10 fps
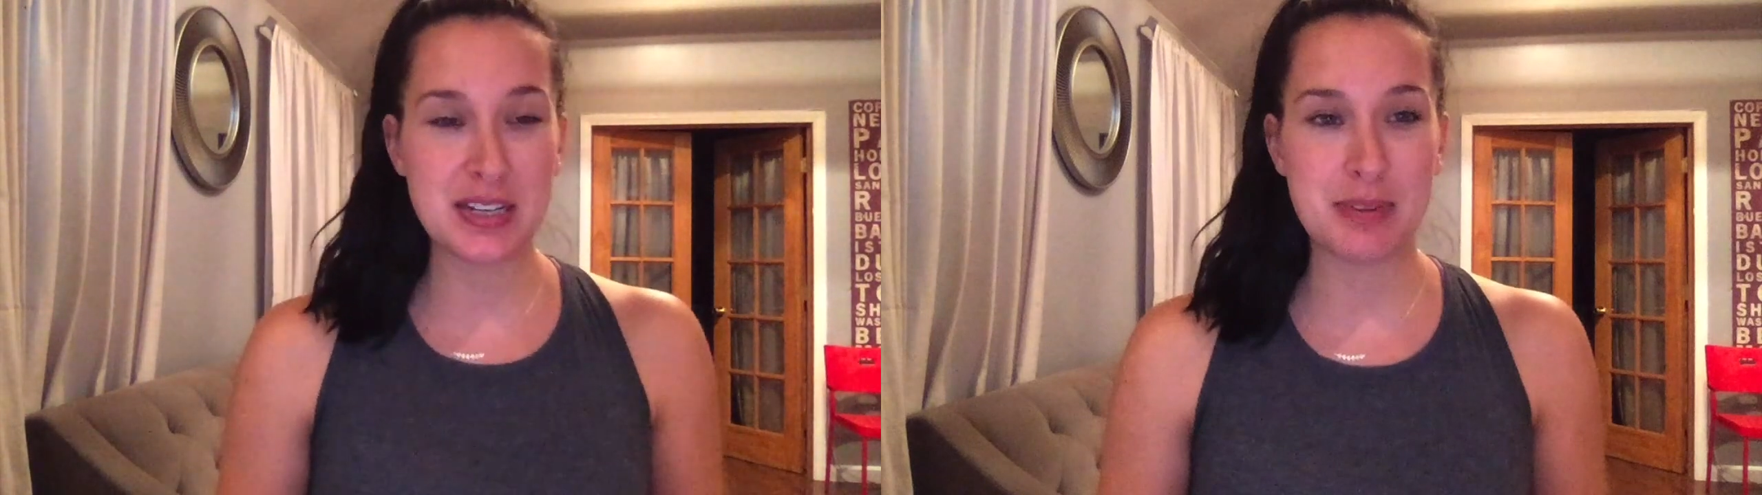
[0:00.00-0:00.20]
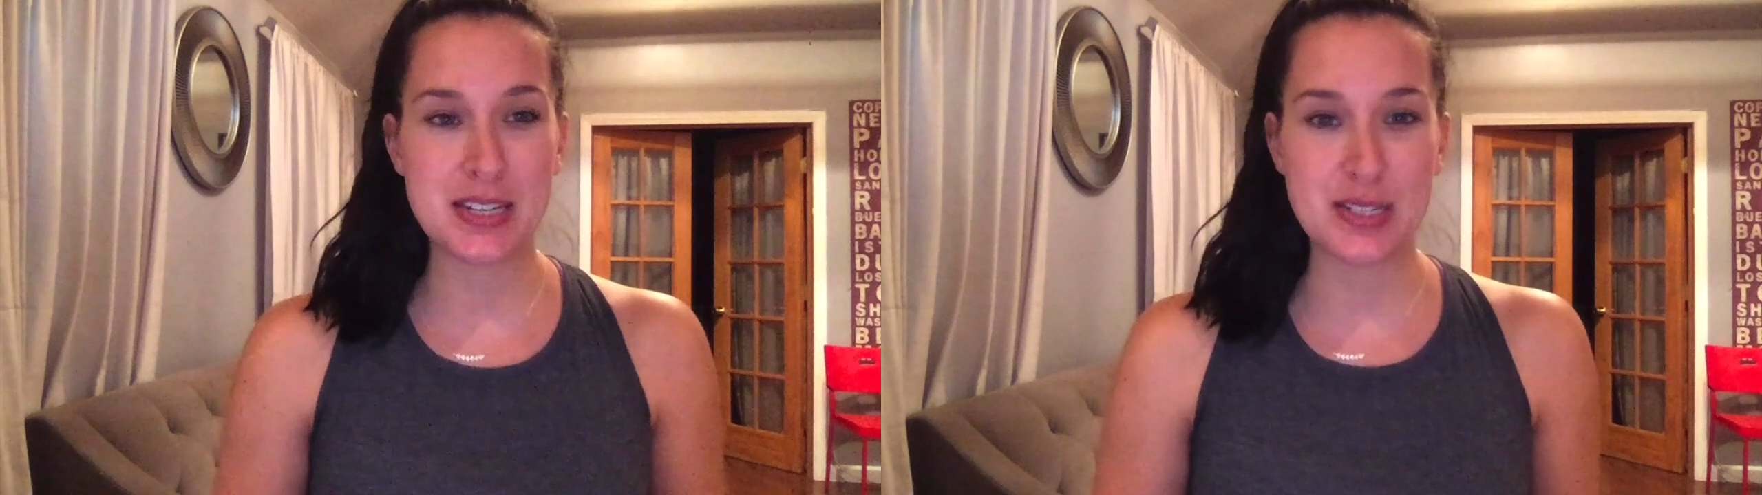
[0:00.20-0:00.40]

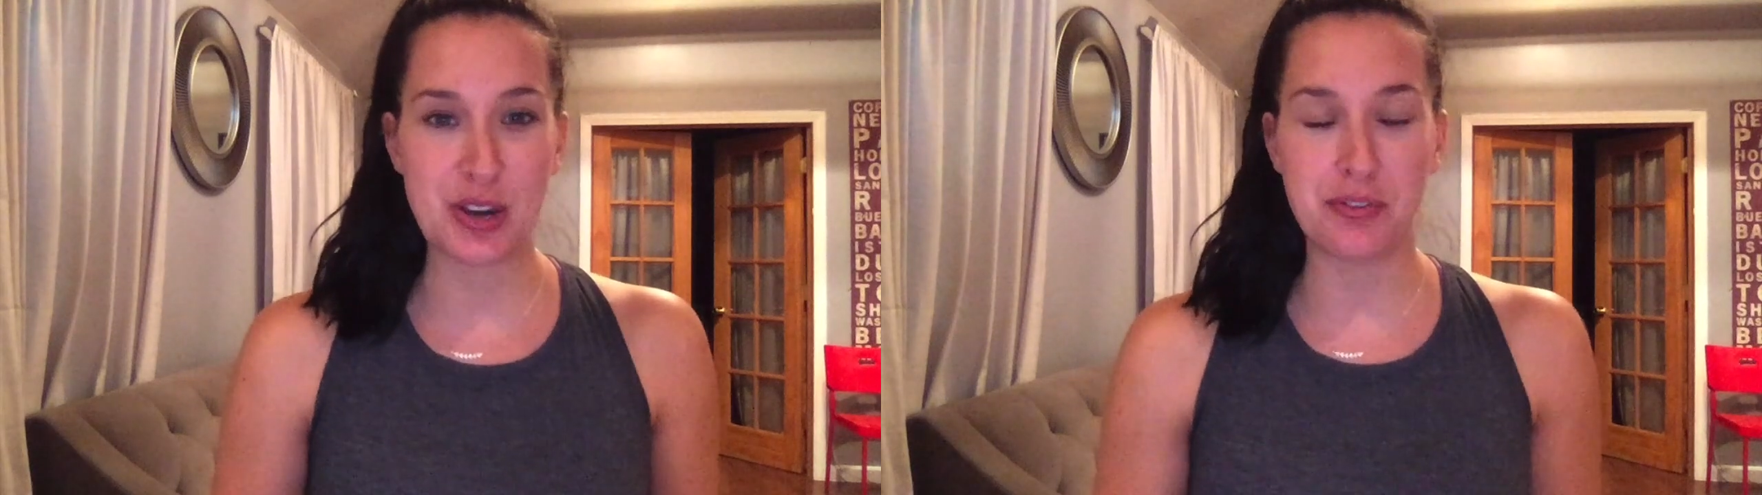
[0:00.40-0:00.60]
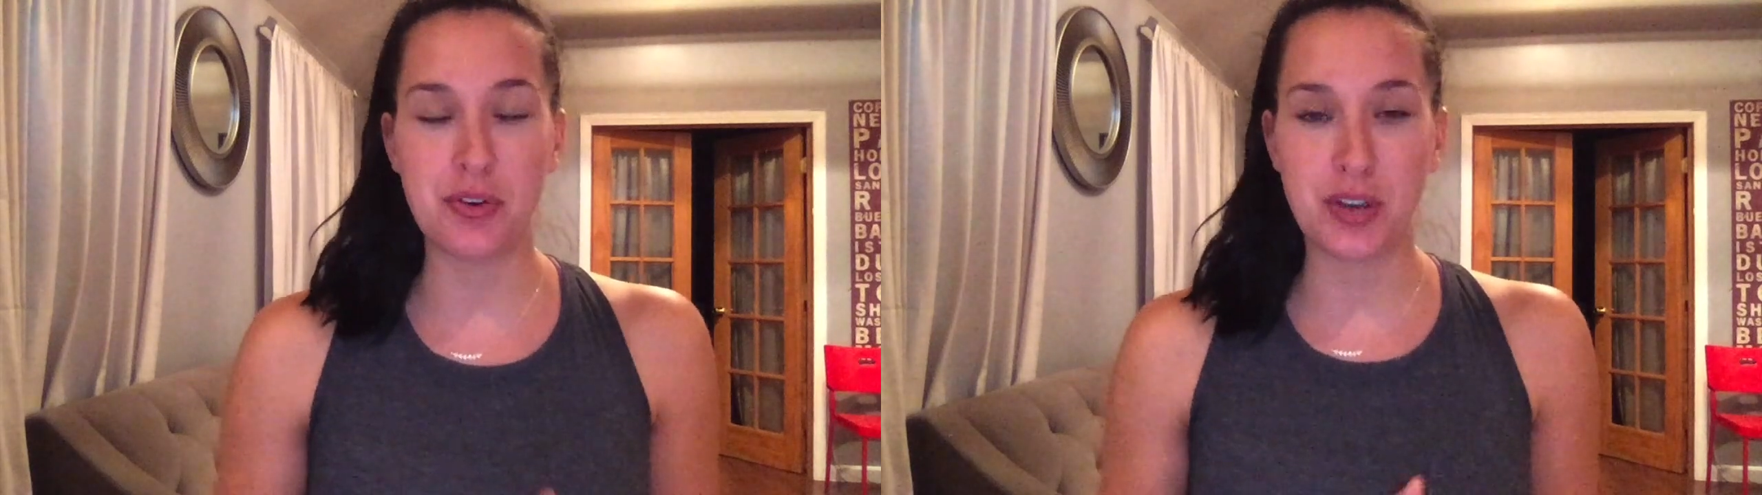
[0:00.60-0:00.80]

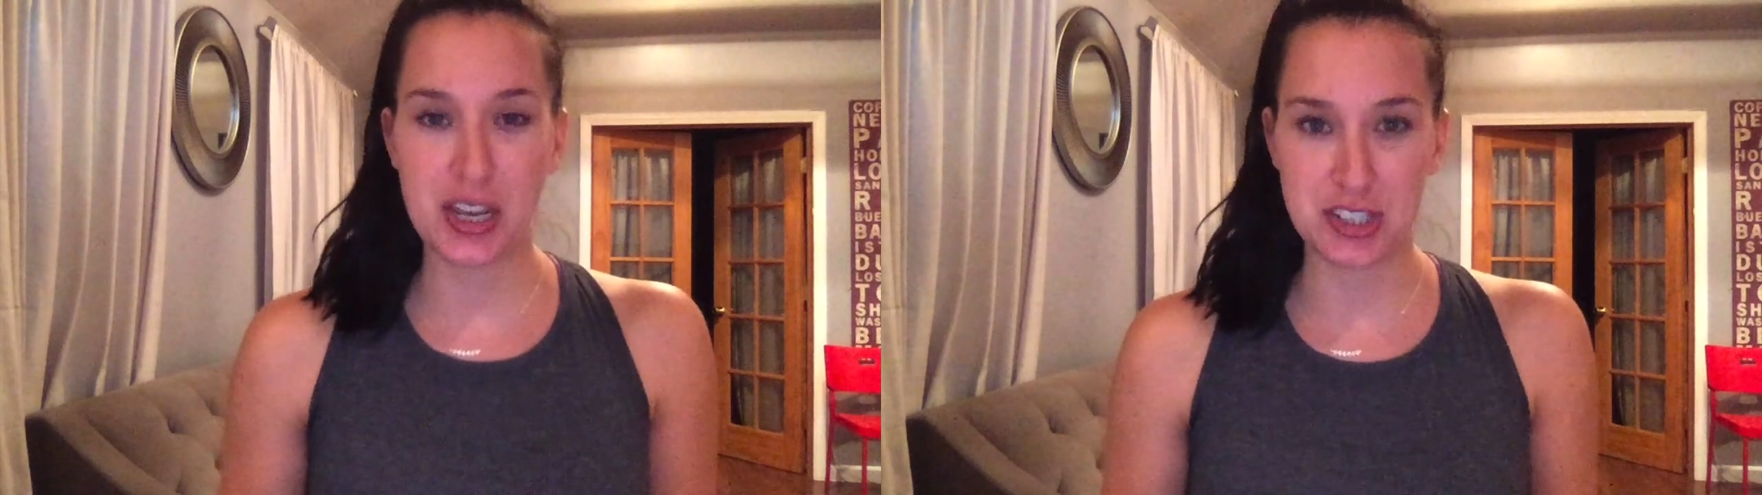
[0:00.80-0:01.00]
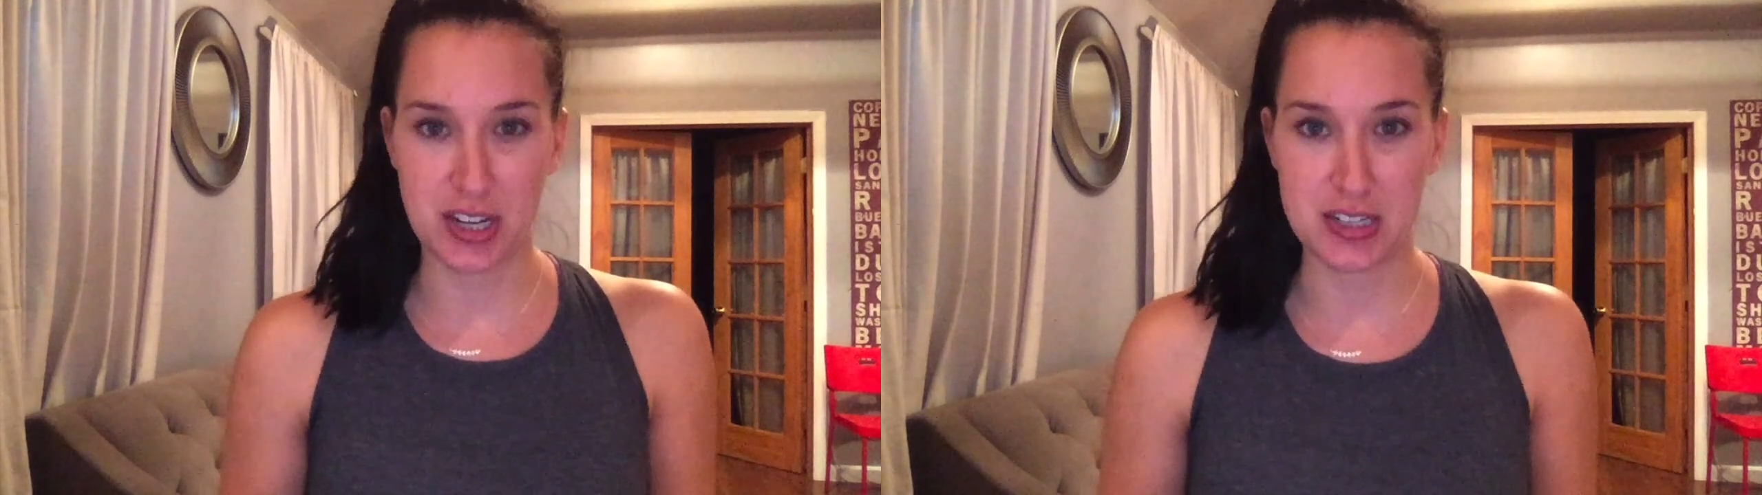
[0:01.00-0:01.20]
myself,
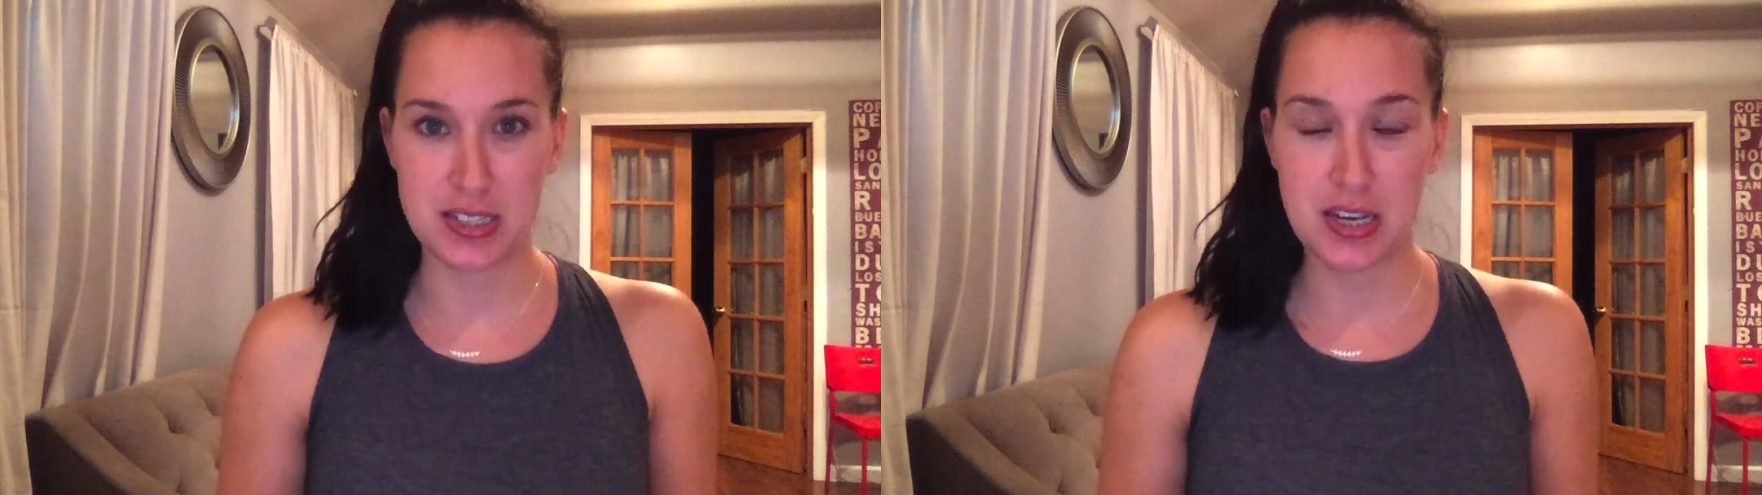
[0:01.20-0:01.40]
okay, Jess,